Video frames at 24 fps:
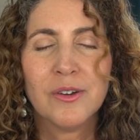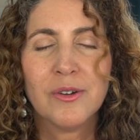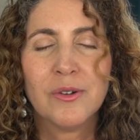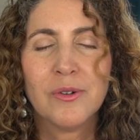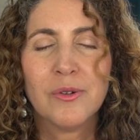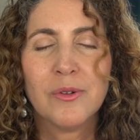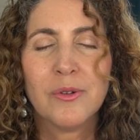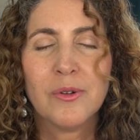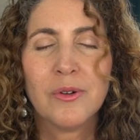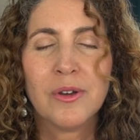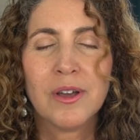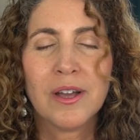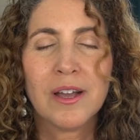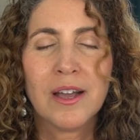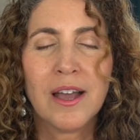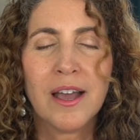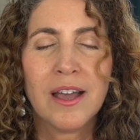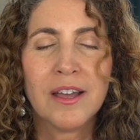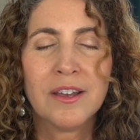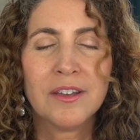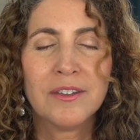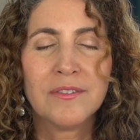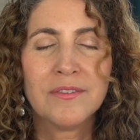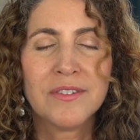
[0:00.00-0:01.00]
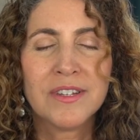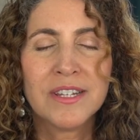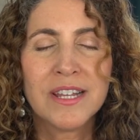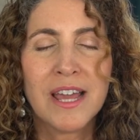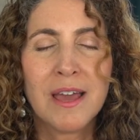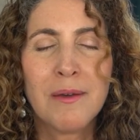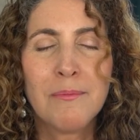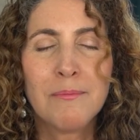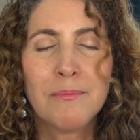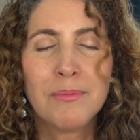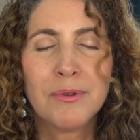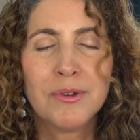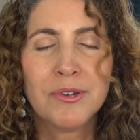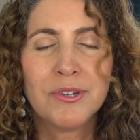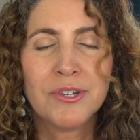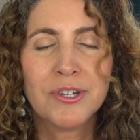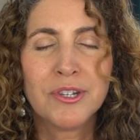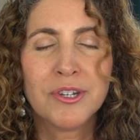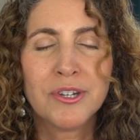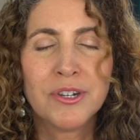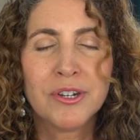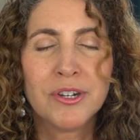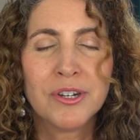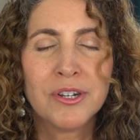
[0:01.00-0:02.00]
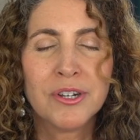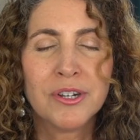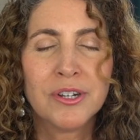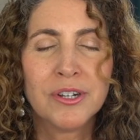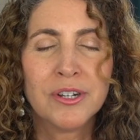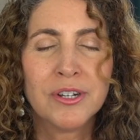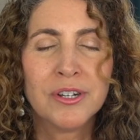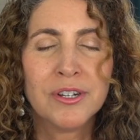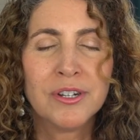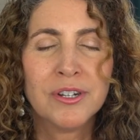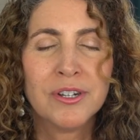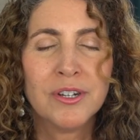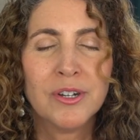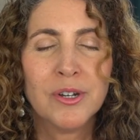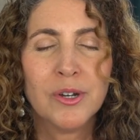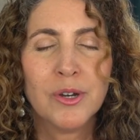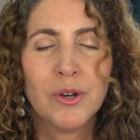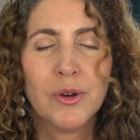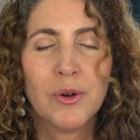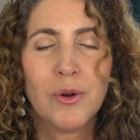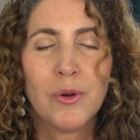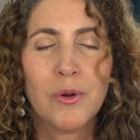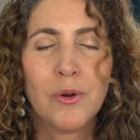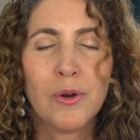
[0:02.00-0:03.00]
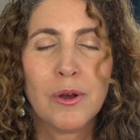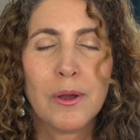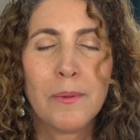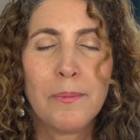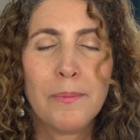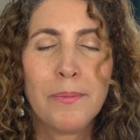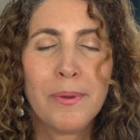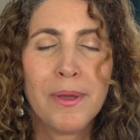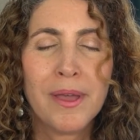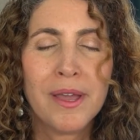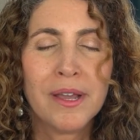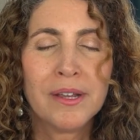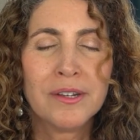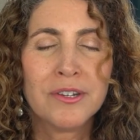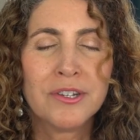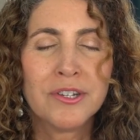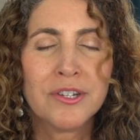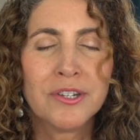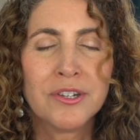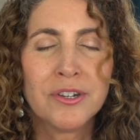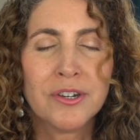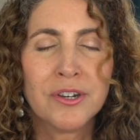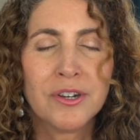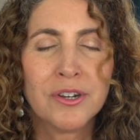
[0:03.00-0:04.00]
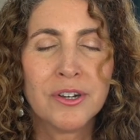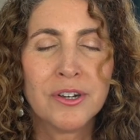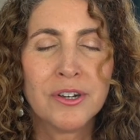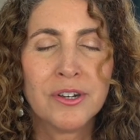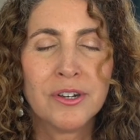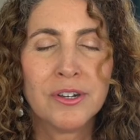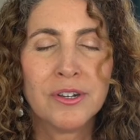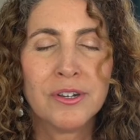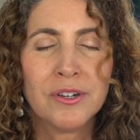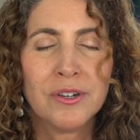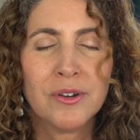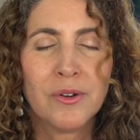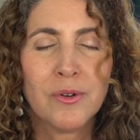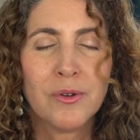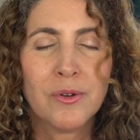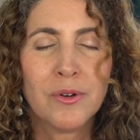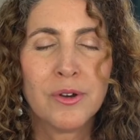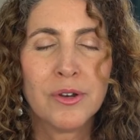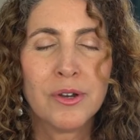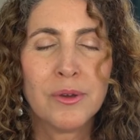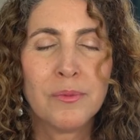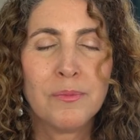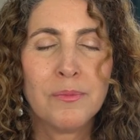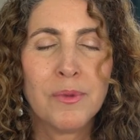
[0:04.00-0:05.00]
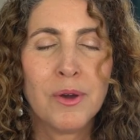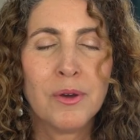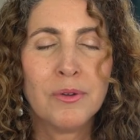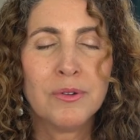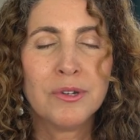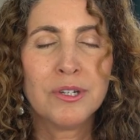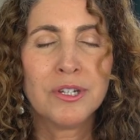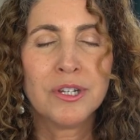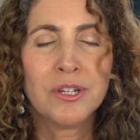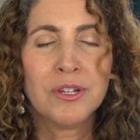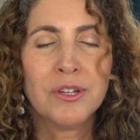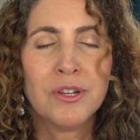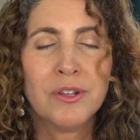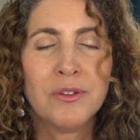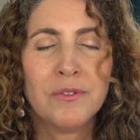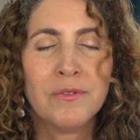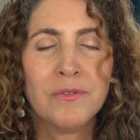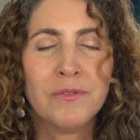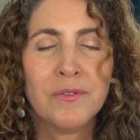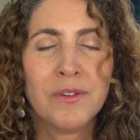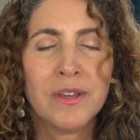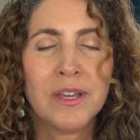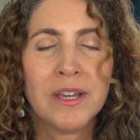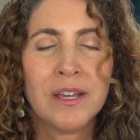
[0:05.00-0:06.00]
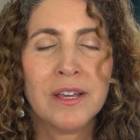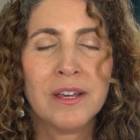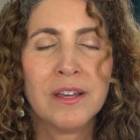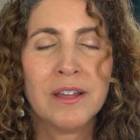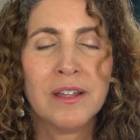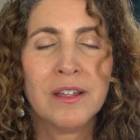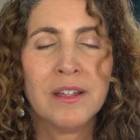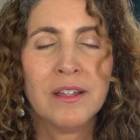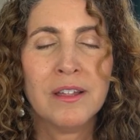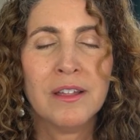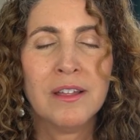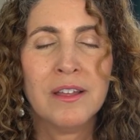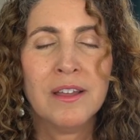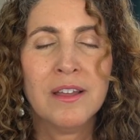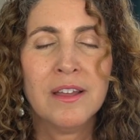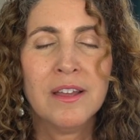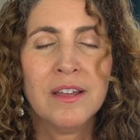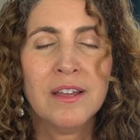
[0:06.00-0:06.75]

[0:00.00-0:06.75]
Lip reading: or a kind of temperature or a picture or an emotion you feel,